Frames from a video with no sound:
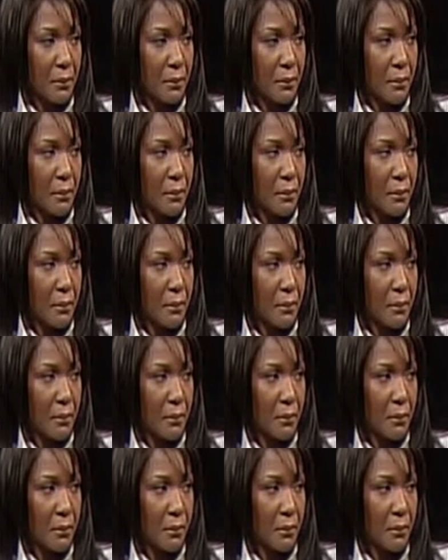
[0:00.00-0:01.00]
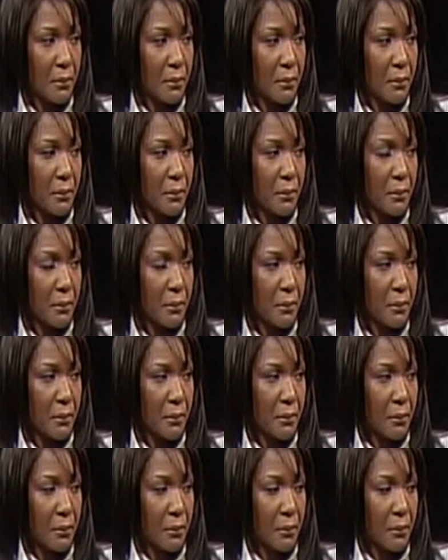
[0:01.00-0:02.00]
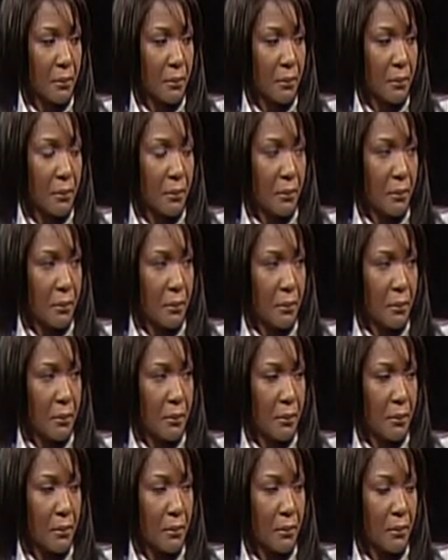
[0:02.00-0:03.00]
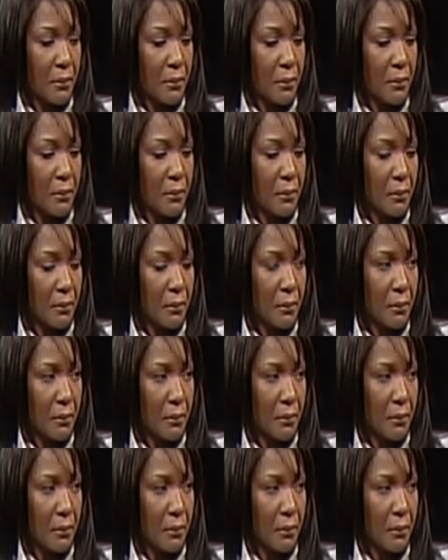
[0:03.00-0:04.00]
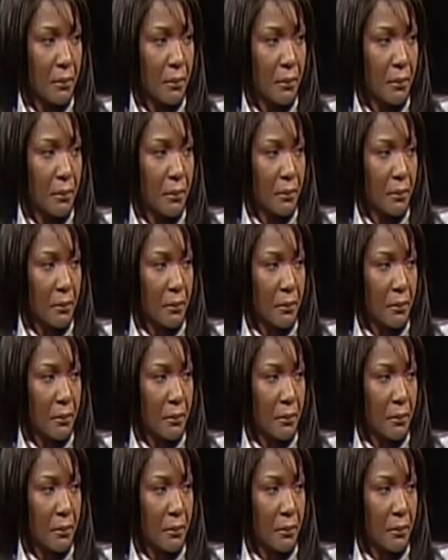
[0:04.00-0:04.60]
[no speech]